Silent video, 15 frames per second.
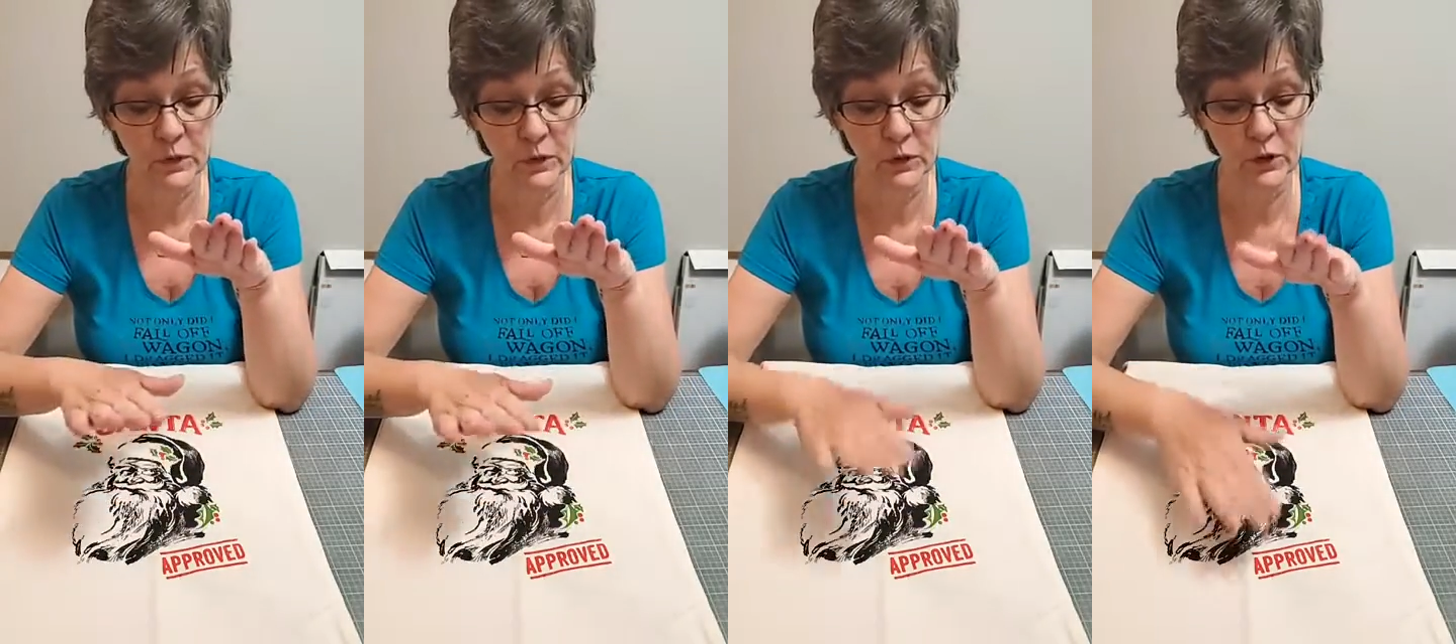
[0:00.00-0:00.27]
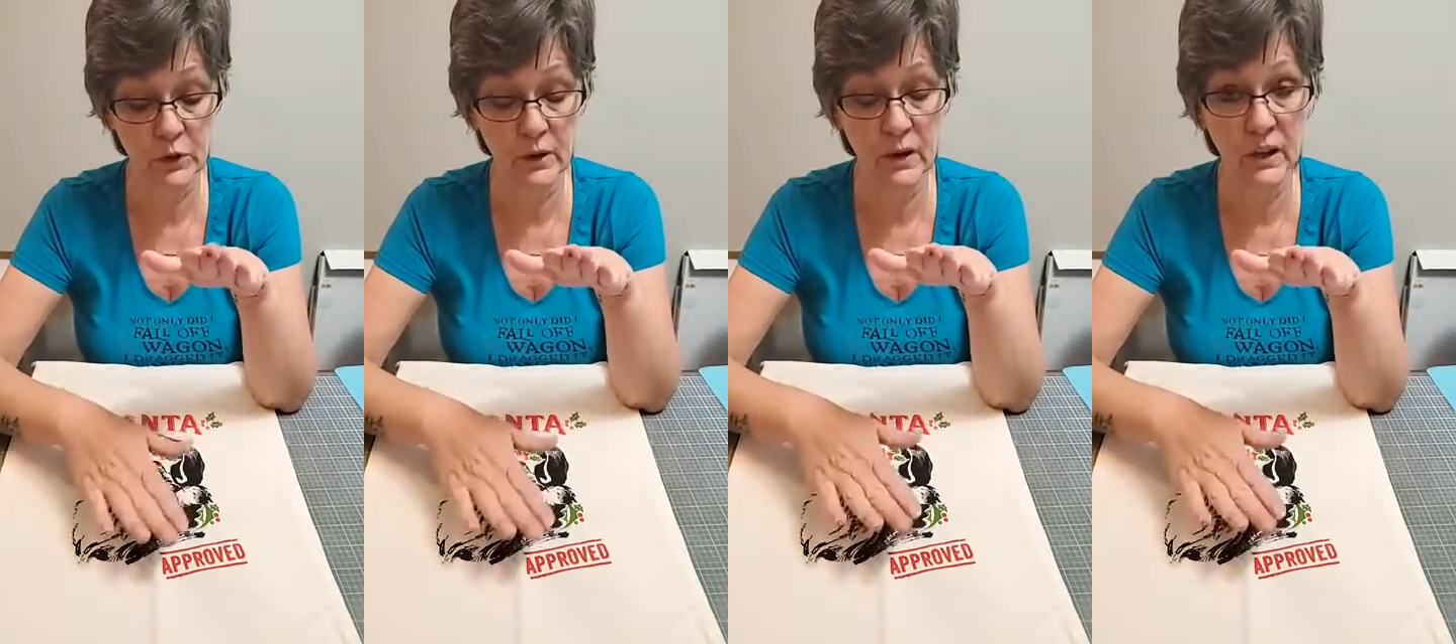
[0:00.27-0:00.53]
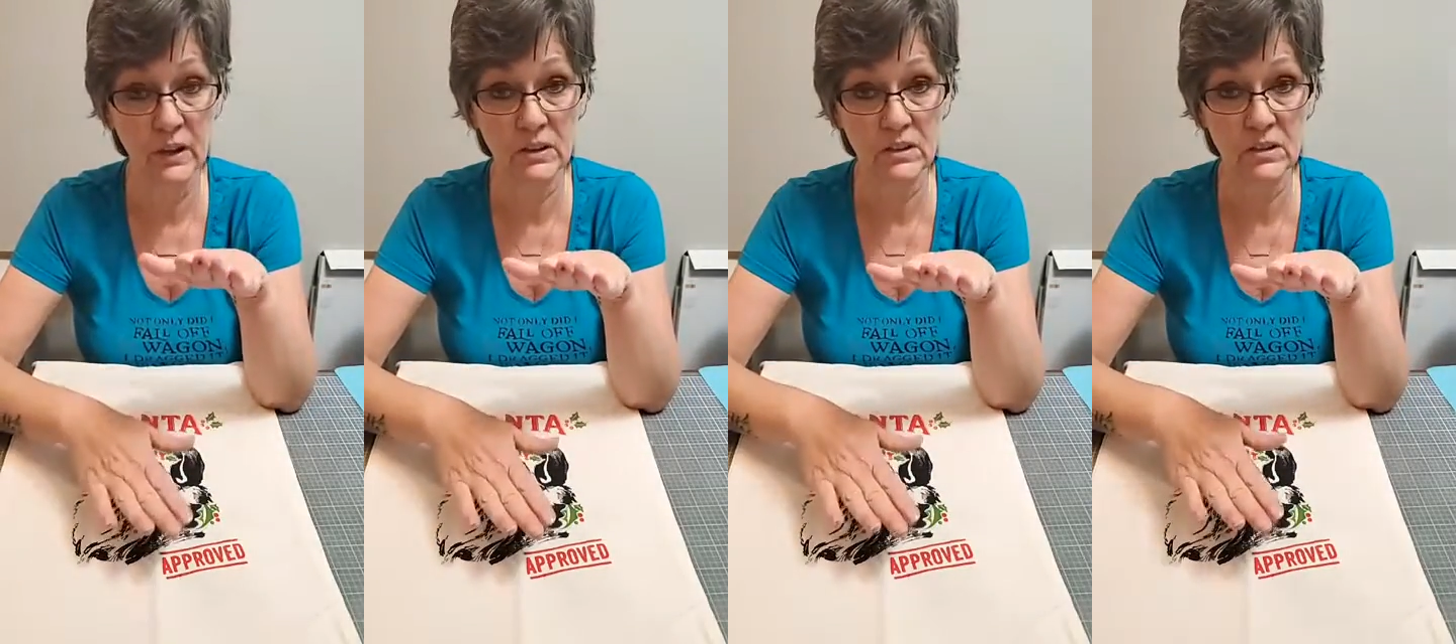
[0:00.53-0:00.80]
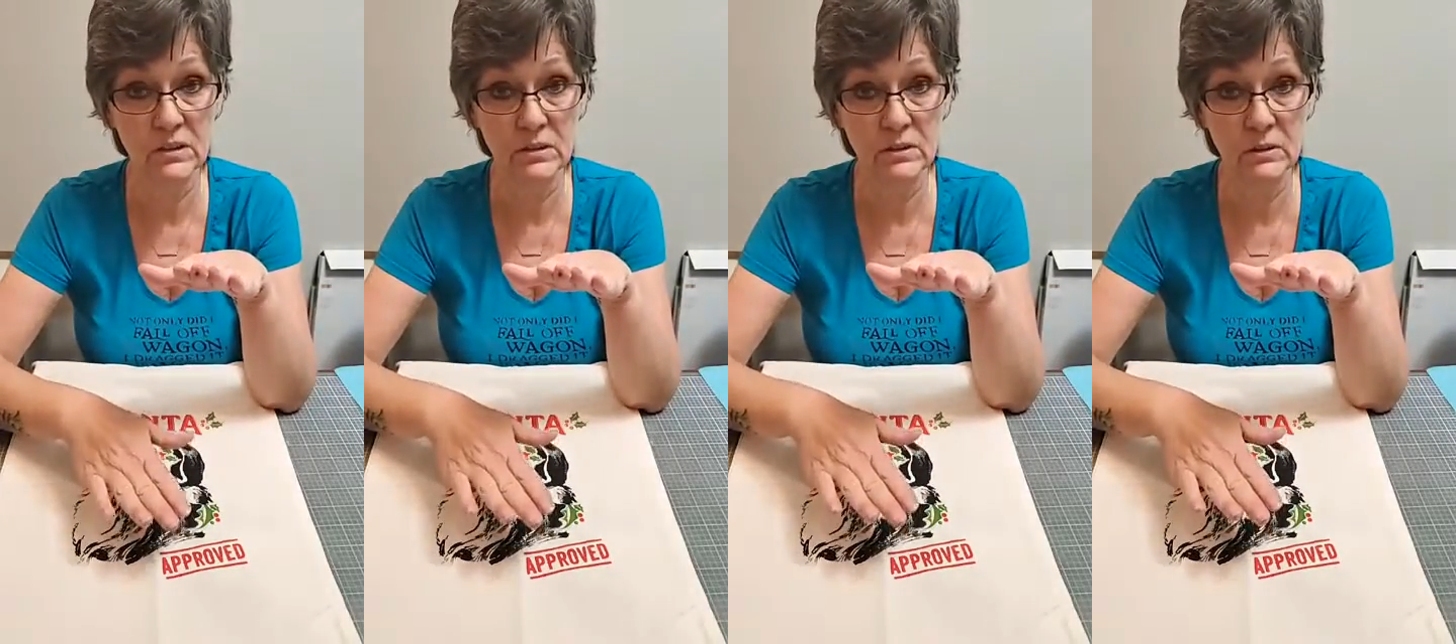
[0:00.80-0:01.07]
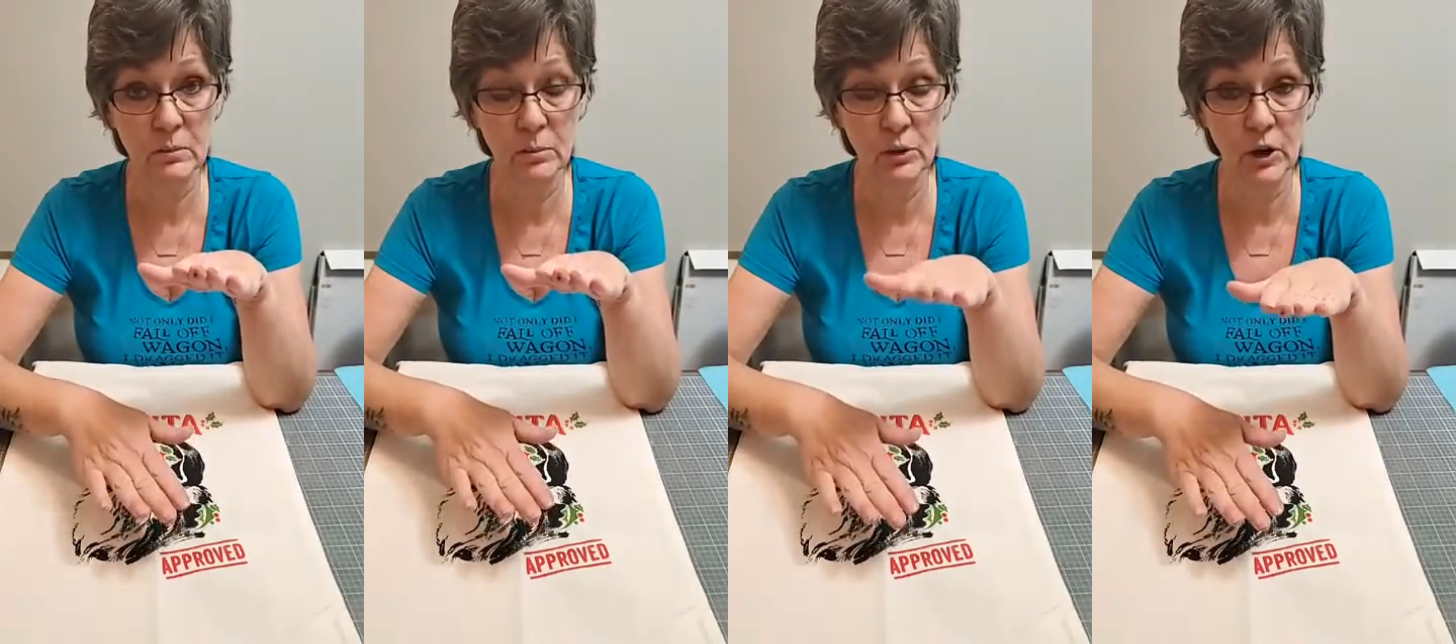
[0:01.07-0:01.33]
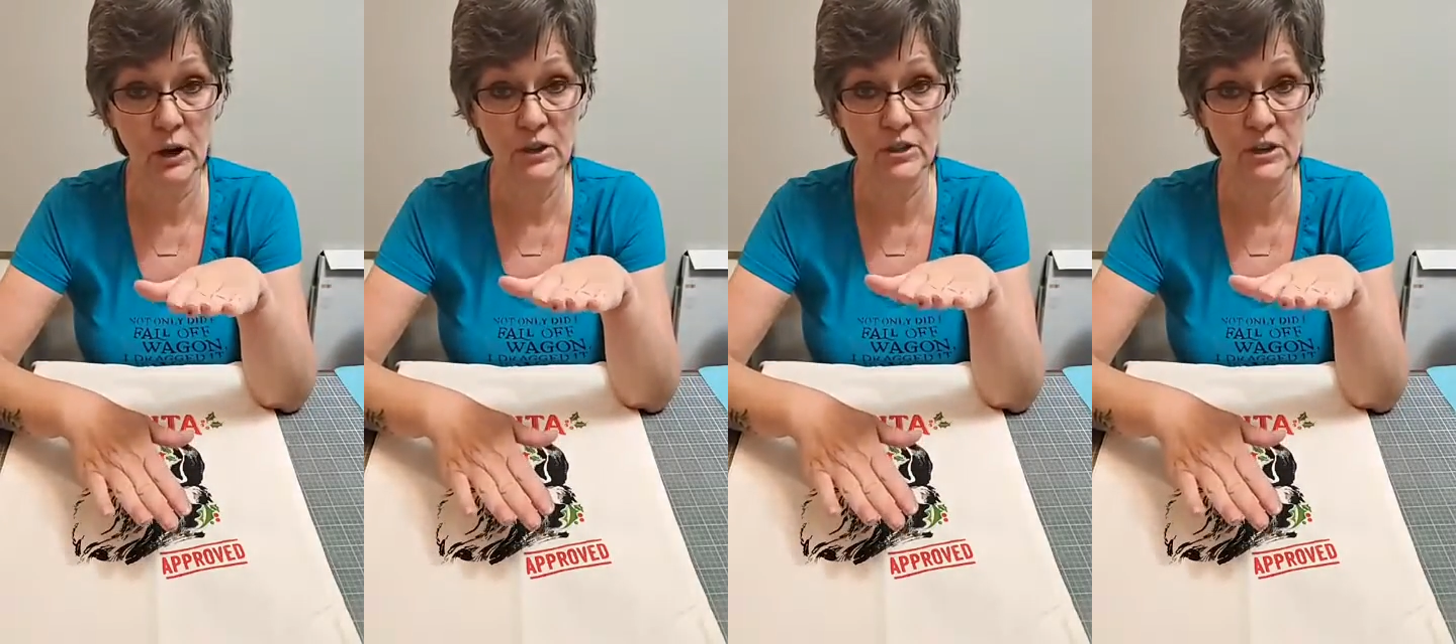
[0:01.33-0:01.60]
your inked
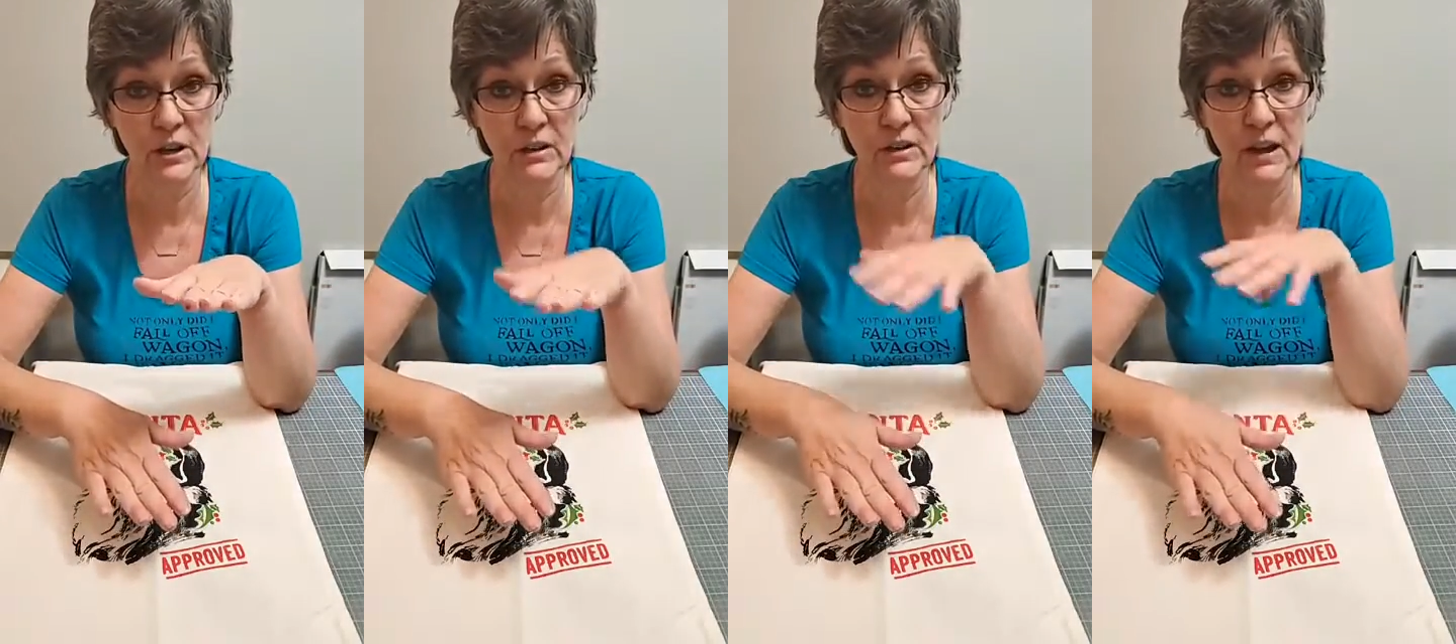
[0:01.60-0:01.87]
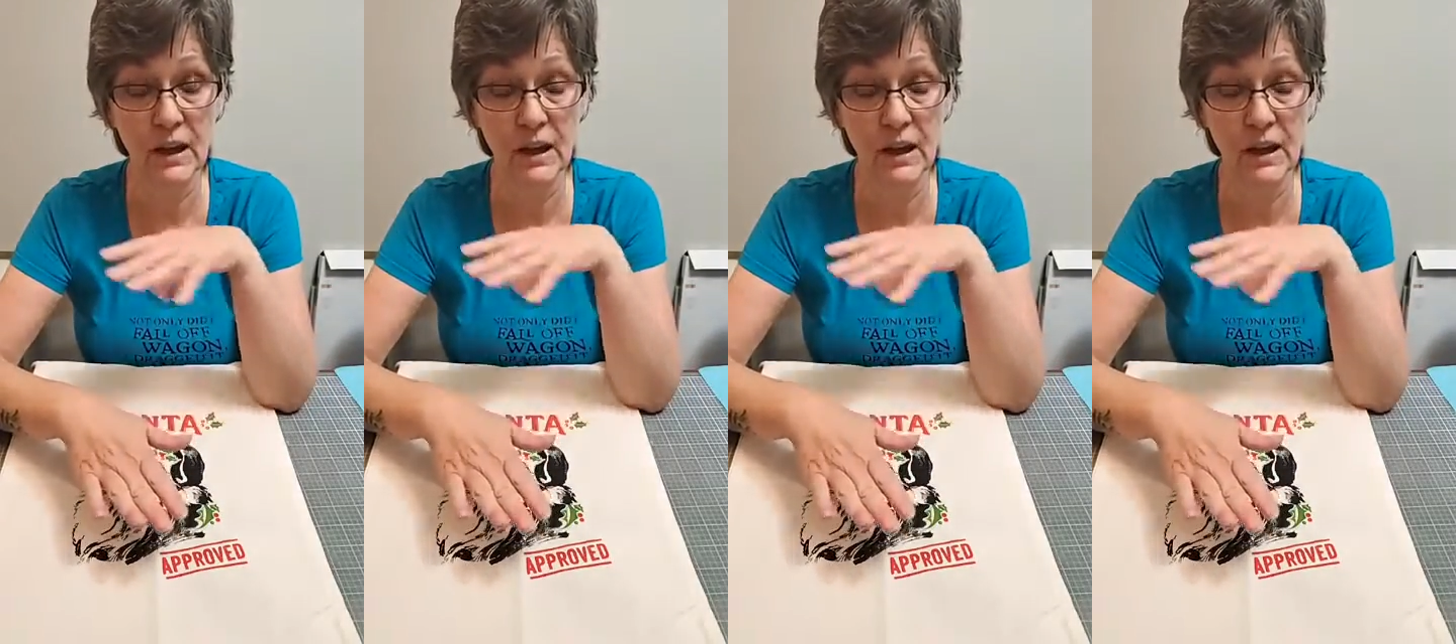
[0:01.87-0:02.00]
project